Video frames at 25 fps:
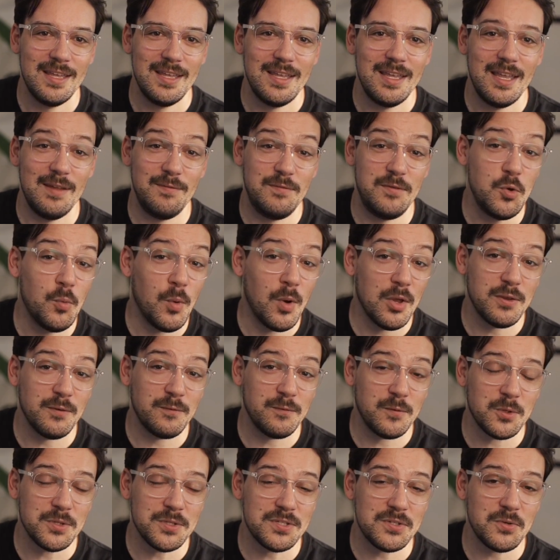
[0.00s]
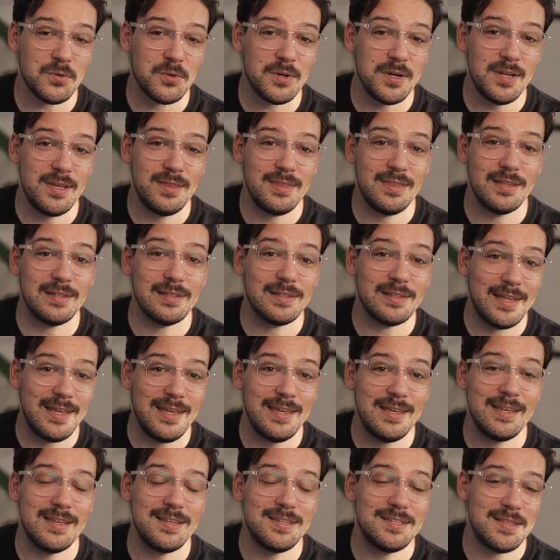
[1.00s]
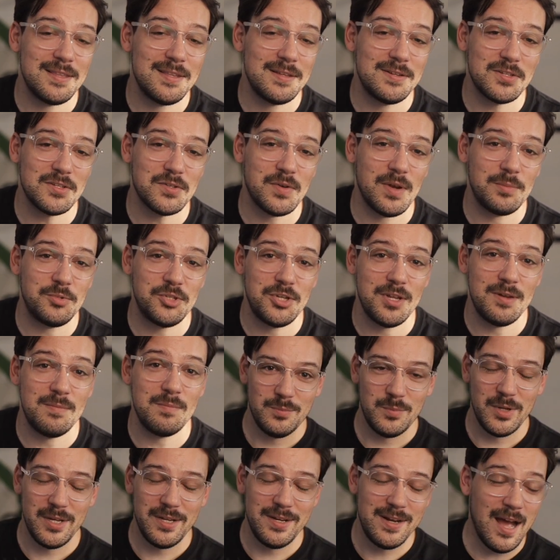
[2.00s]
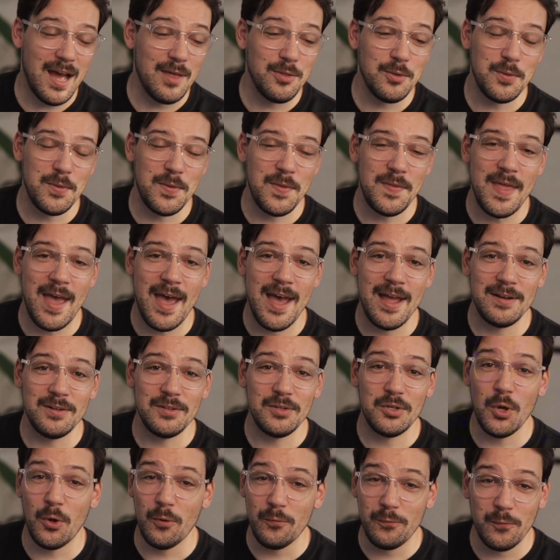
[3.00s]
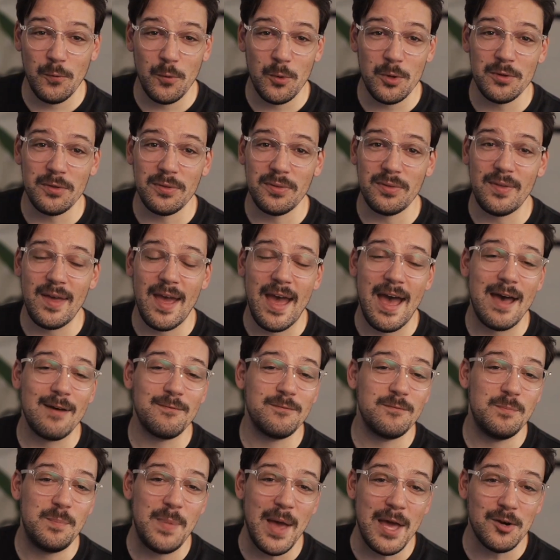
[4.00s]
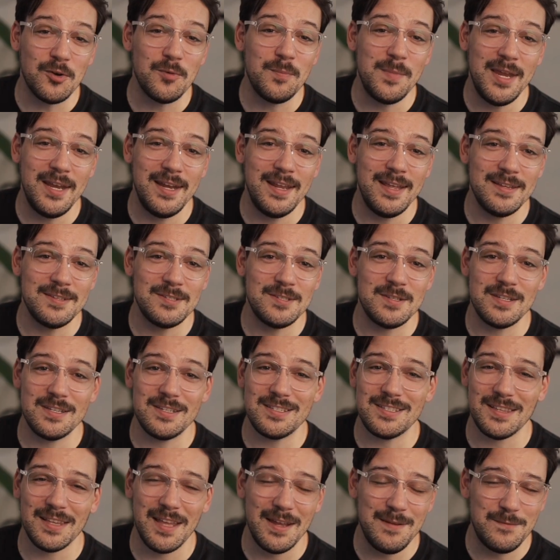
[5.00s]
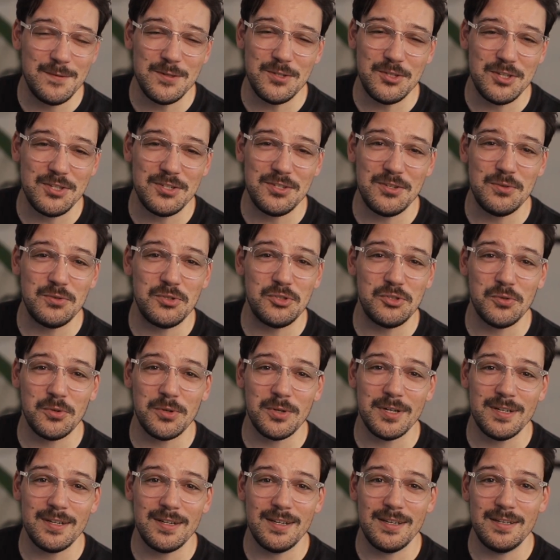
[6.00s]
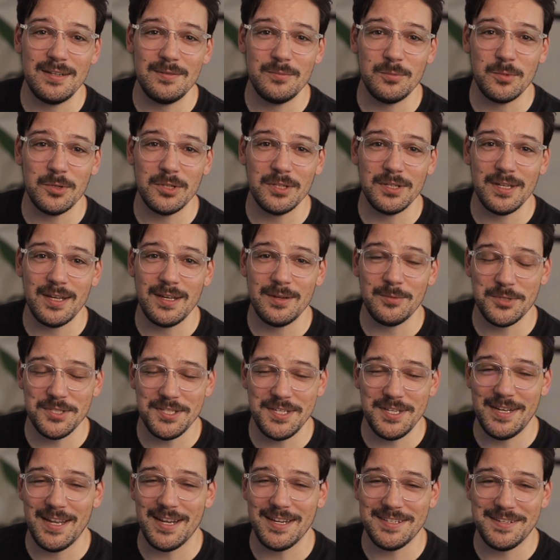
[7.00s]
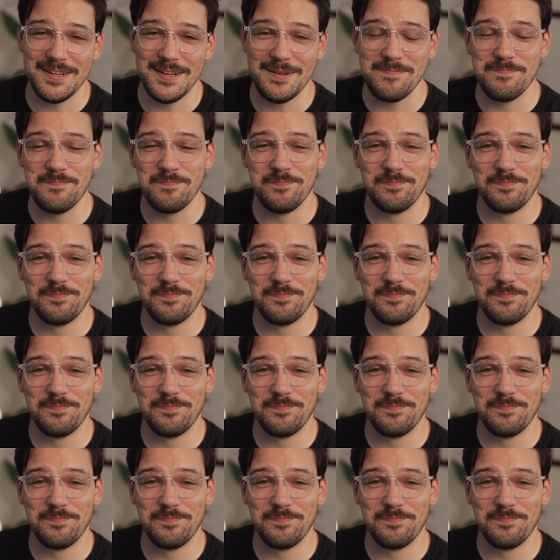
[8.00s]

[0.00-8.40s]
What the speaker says: If you want the full story, the link is in the description. But other than that, go forth, have better meetings because life is just too short, and we'll see you next time.